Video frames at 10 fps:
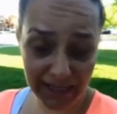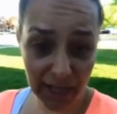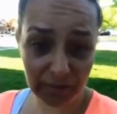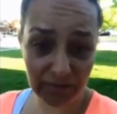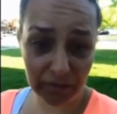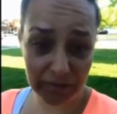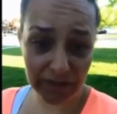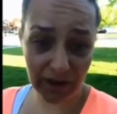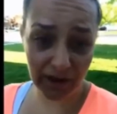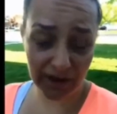is coming from
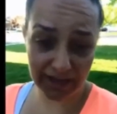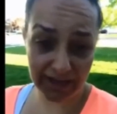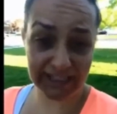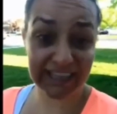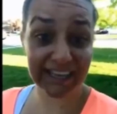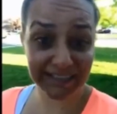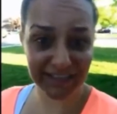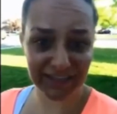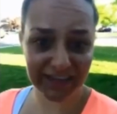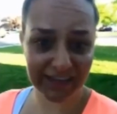his heart and it's
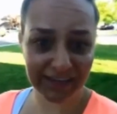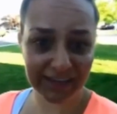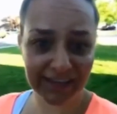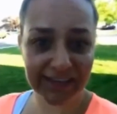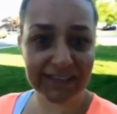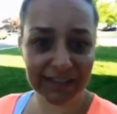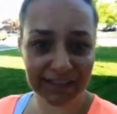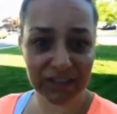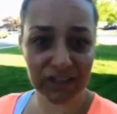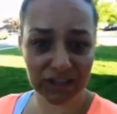his agenda it's
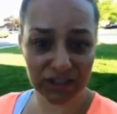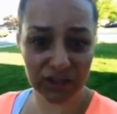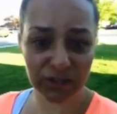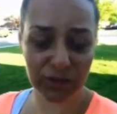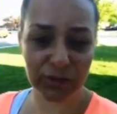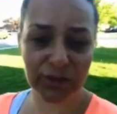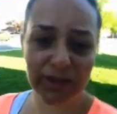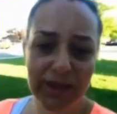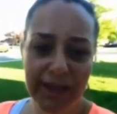his it's the truth